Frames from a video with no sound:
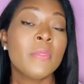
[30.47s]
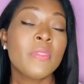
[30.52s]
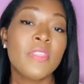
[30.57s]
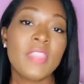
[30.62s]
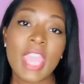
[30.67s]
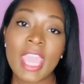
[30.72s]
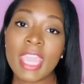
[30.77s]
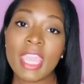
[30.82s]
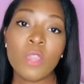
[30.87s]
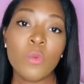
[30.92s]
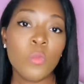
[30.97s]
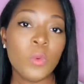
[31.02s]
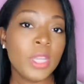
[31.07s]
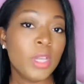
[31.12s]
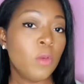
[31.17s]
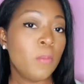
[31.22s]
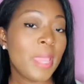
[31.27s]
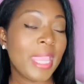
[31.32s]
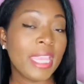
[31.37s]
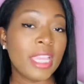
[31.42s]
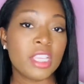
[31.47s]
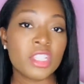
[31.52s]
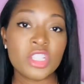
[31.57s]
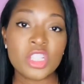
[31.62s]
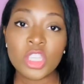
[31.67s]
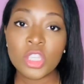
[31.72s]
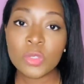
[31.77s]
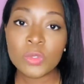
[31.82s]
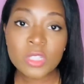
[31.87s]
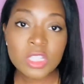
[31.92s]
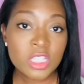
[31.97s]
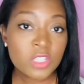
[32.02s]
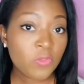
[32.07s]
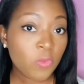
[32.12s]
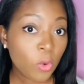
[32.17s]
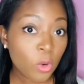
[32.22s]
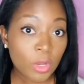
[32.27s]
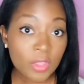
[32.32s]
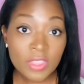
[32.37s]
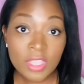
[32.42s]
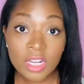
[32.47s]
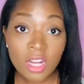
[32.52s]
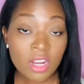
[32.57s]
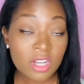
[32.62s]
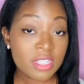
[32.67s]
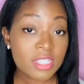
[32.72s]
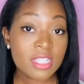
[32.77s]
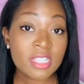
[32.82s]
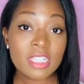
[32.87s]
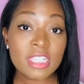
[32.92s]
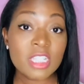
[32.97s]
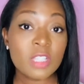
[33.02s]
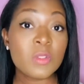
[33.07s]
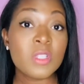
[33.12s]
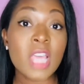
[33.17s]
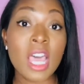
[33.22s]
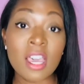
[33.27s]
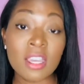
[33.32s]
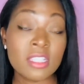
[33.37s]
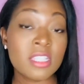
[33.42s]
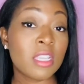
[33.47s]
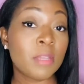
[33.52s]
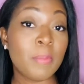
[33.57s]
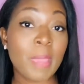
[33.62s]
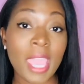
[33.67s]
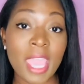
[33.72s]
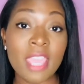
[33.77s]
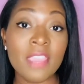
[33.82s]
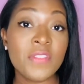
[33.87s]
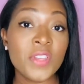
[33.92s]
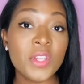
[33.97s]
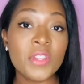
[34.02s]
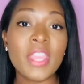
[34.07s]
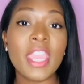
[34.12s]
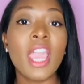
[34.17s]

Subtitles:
They will make excuses for the narcissist's toxic behavior.